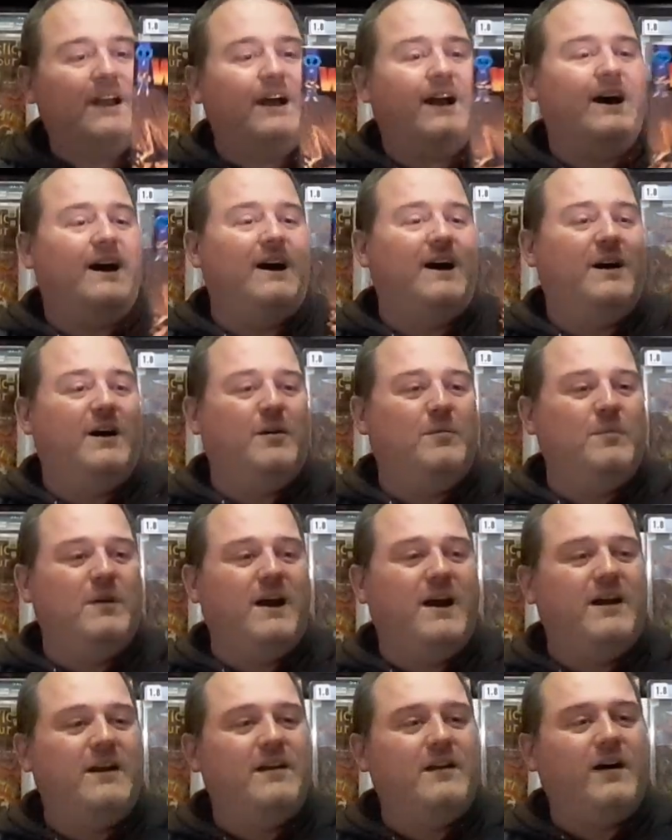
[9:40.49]
I
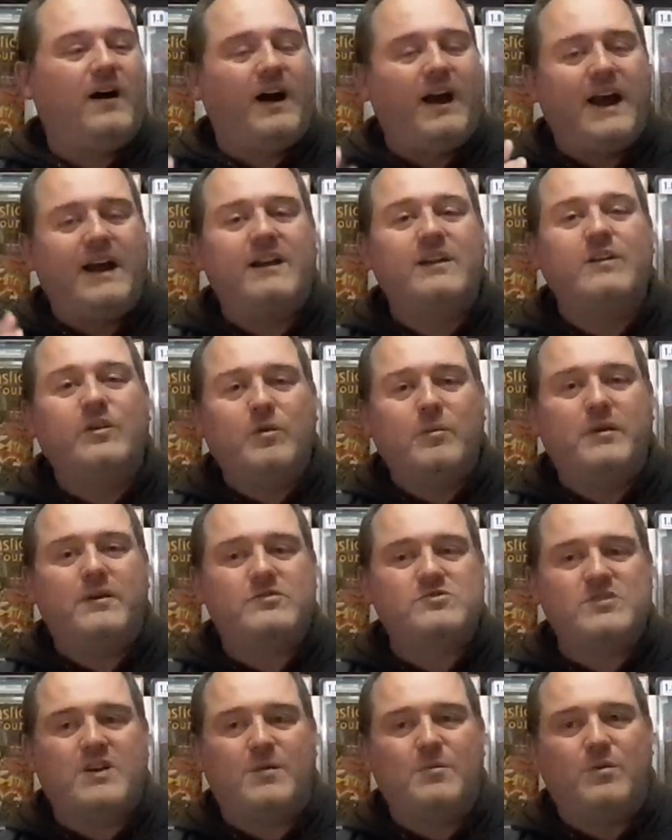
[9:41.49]
had a little bit of
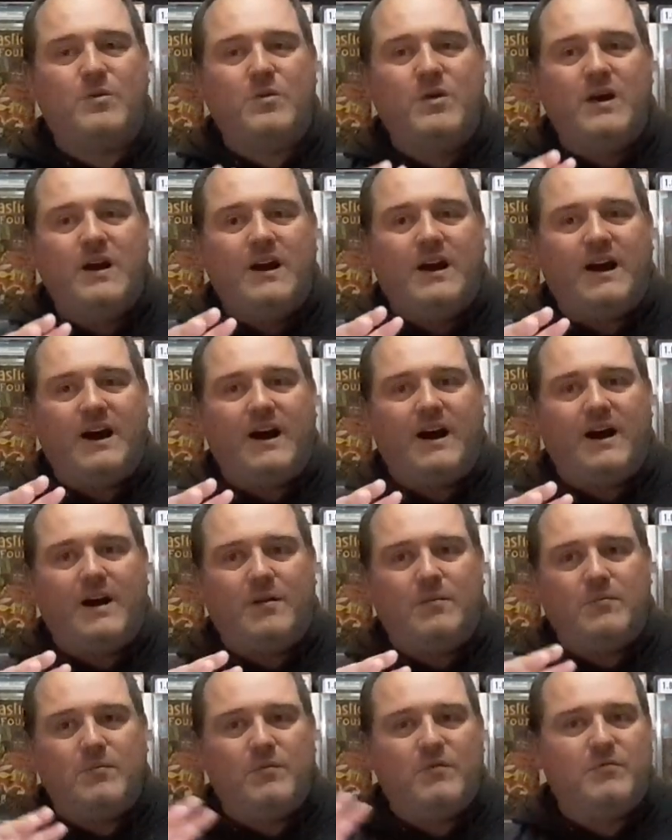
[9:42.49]
trouble
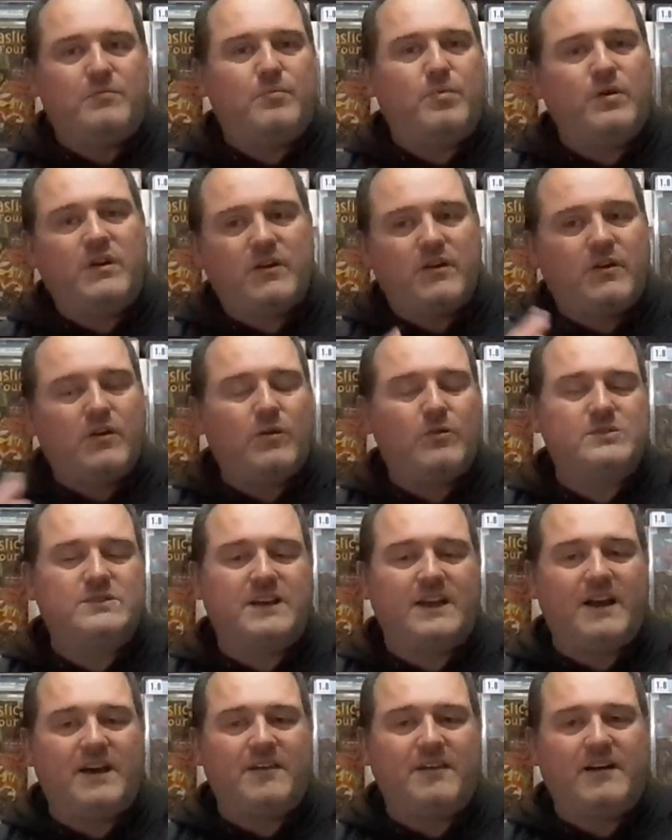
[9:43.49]
putting it all
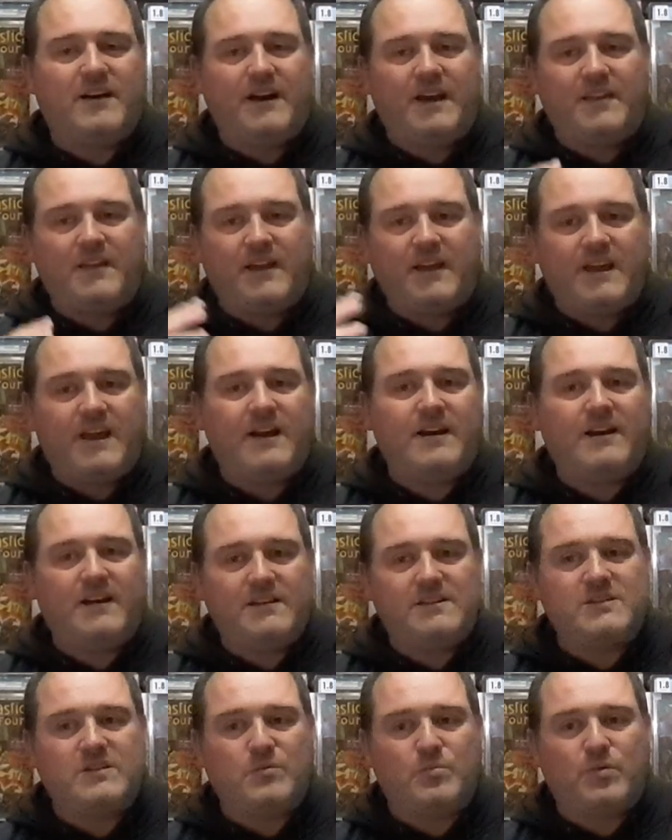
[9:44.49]
together and then getting
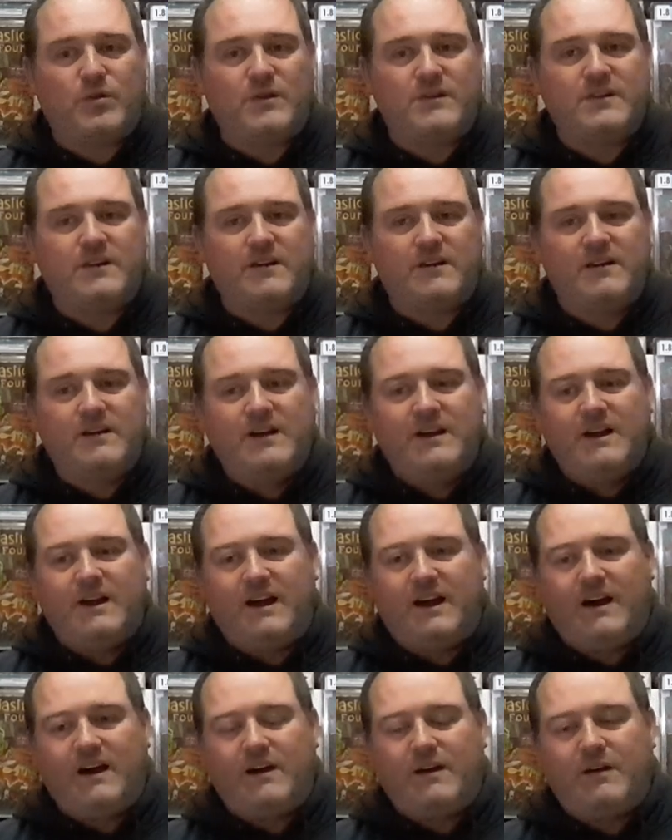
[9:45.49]
it to the printer.
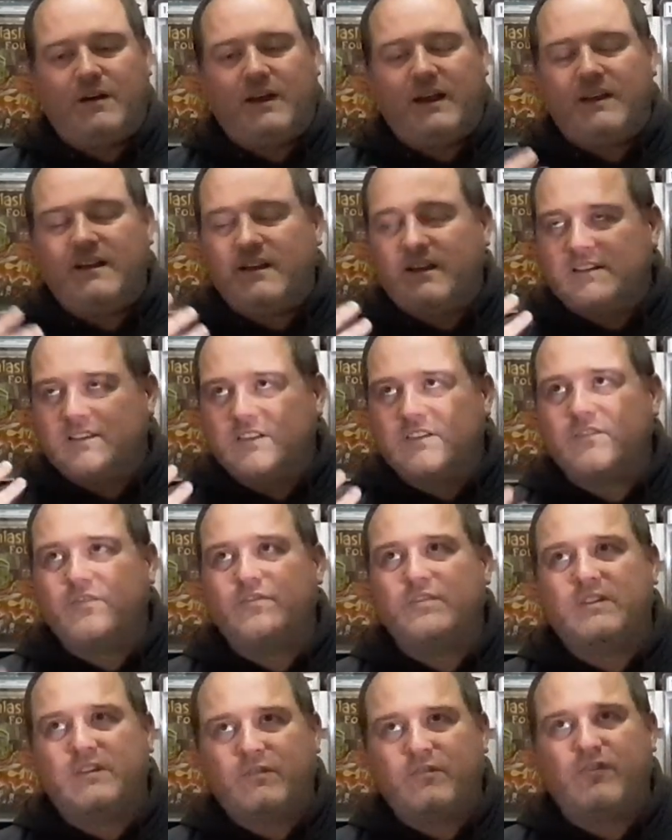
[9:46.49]
And it
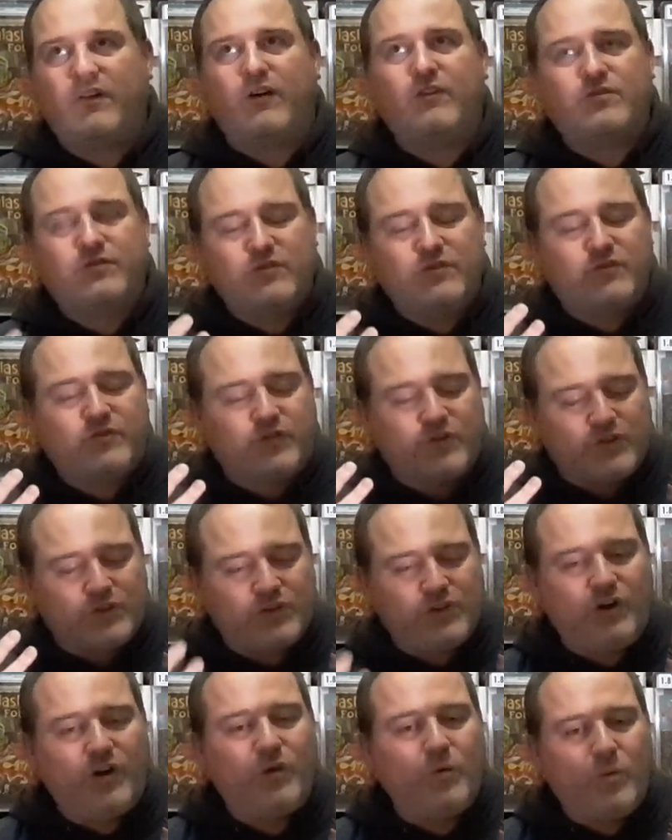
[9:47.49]
just felt for a
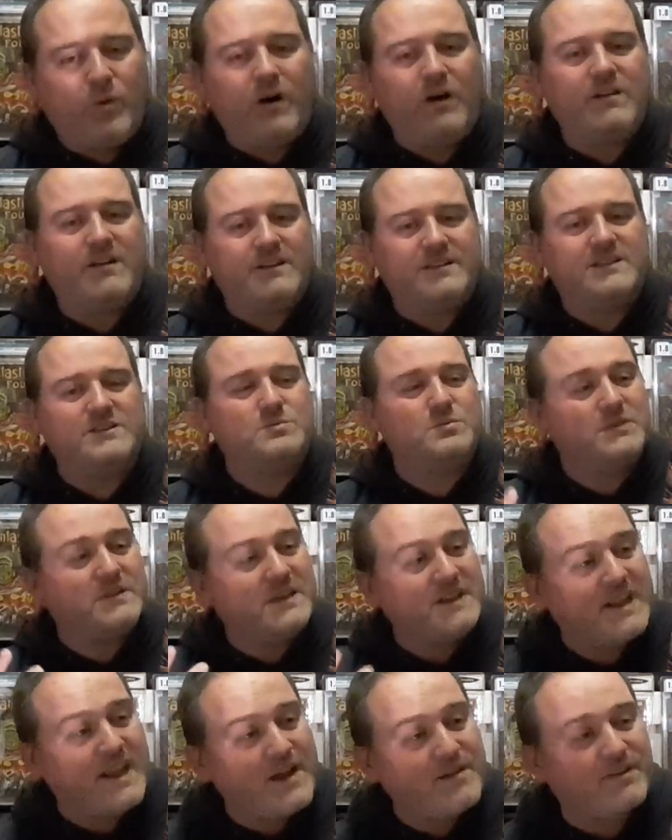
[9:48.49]
long while like this would
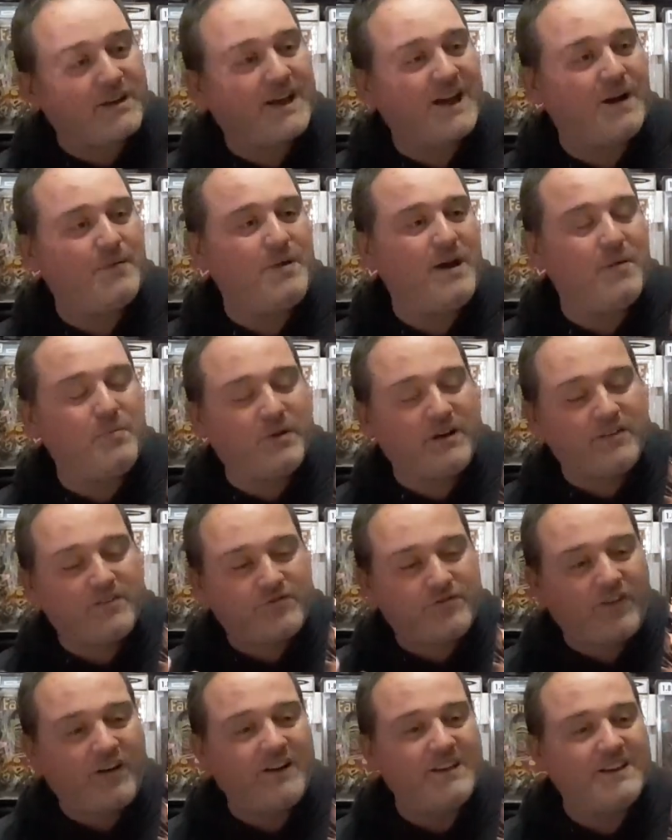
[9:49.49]
never come out, but it
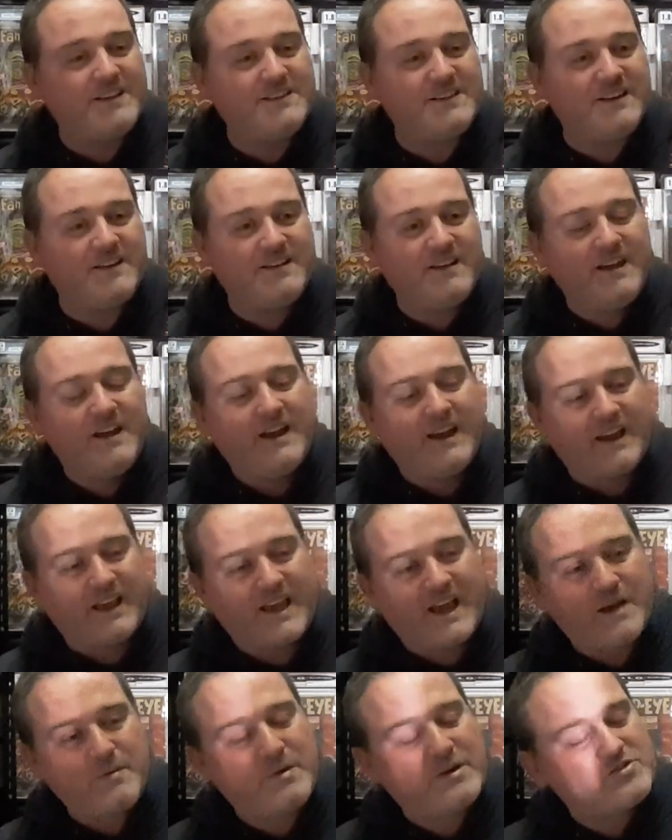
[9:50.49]
finally did. It
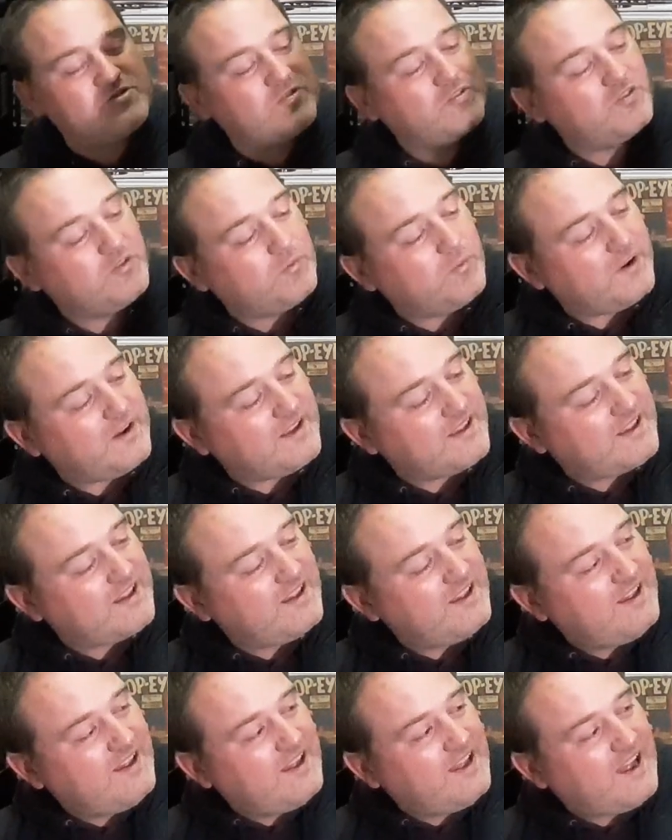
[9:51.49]
came out during the week,
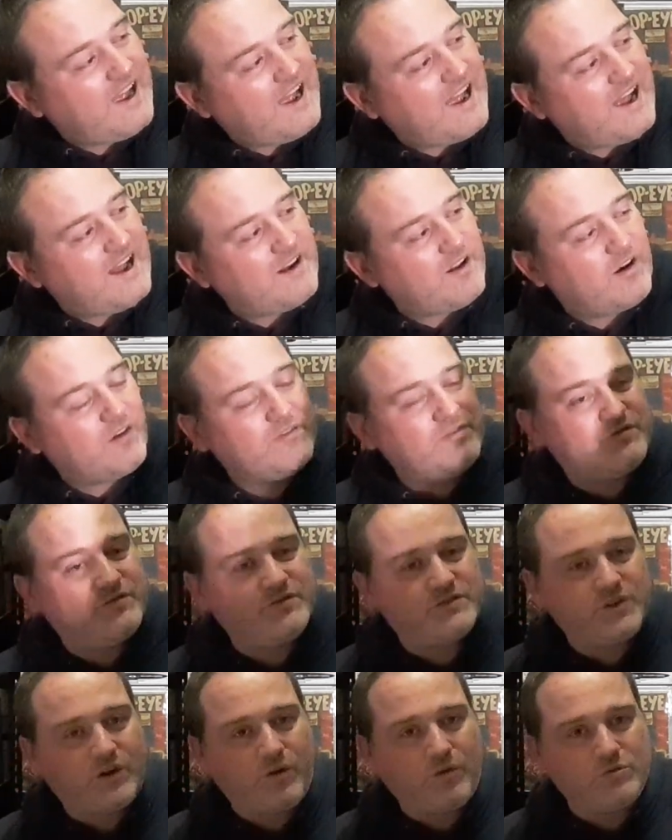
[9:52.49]
and I've
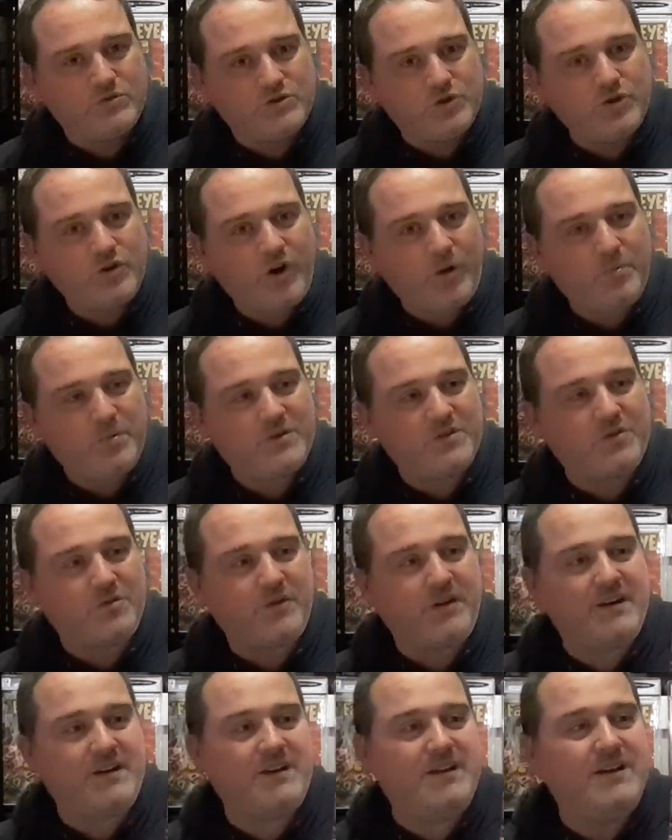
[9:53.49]
sold 2 copies
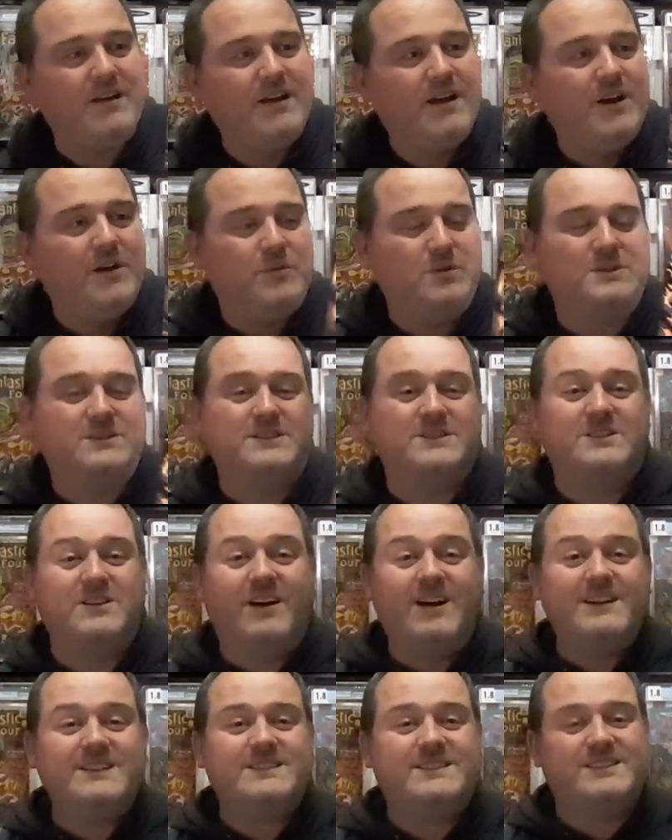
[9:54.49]
already, which is
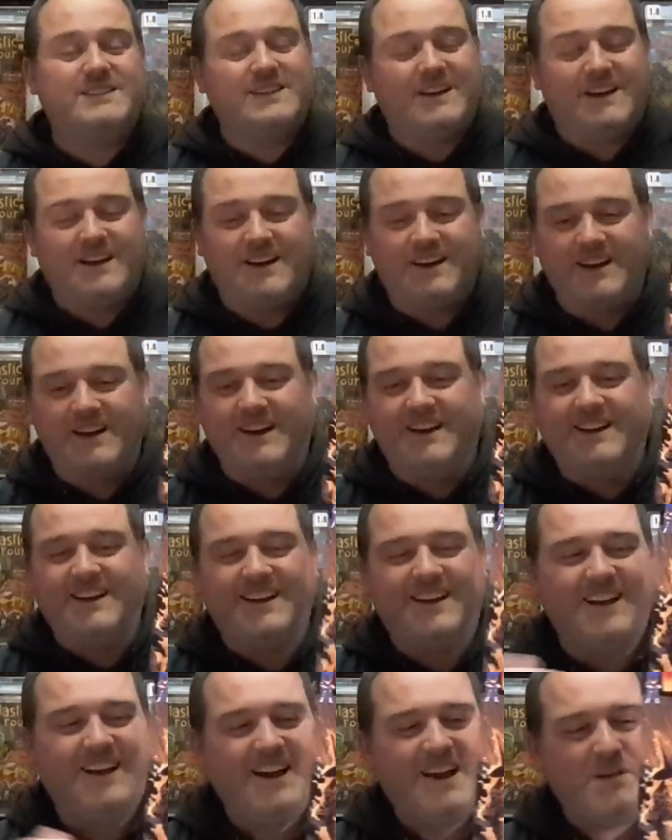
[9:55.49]
nice.
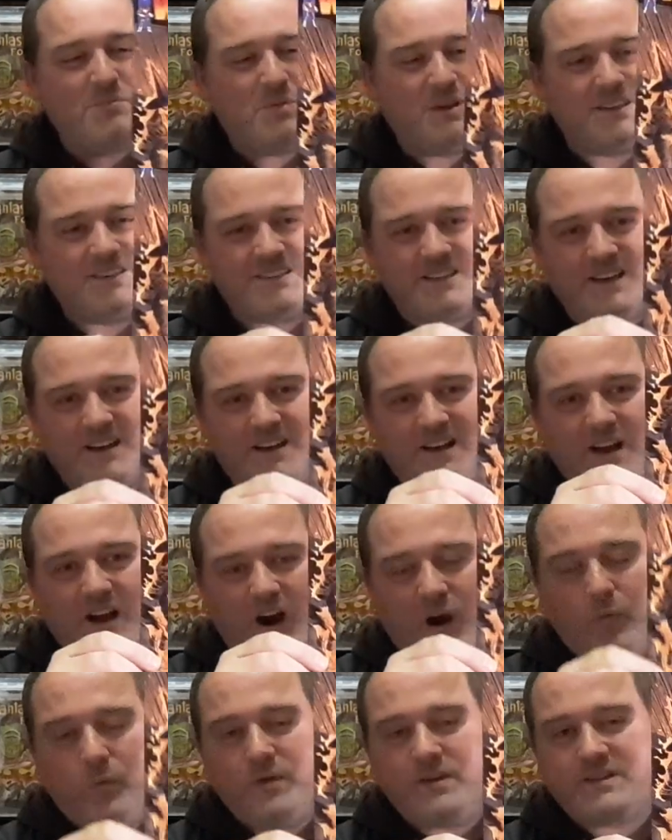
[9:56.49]
But
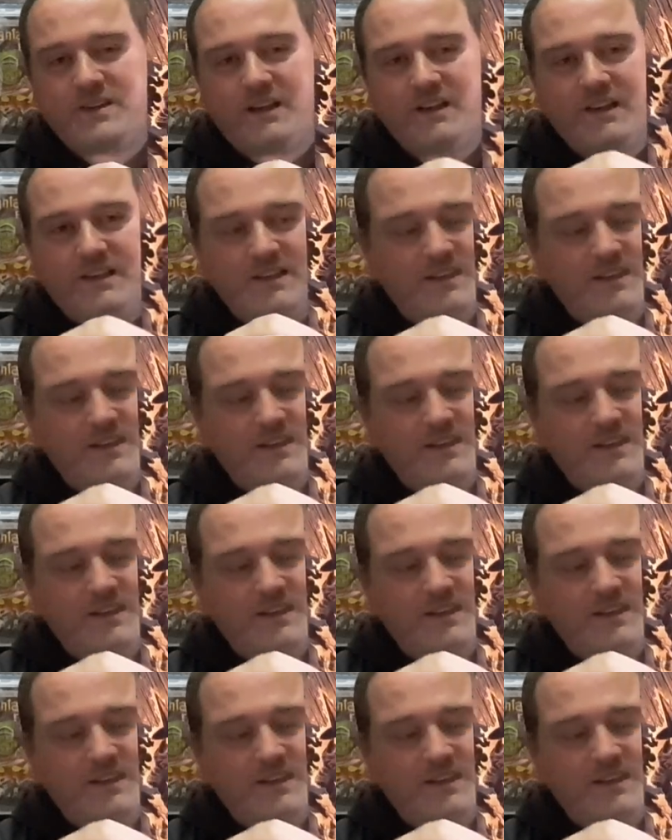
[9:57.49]
I'll be selling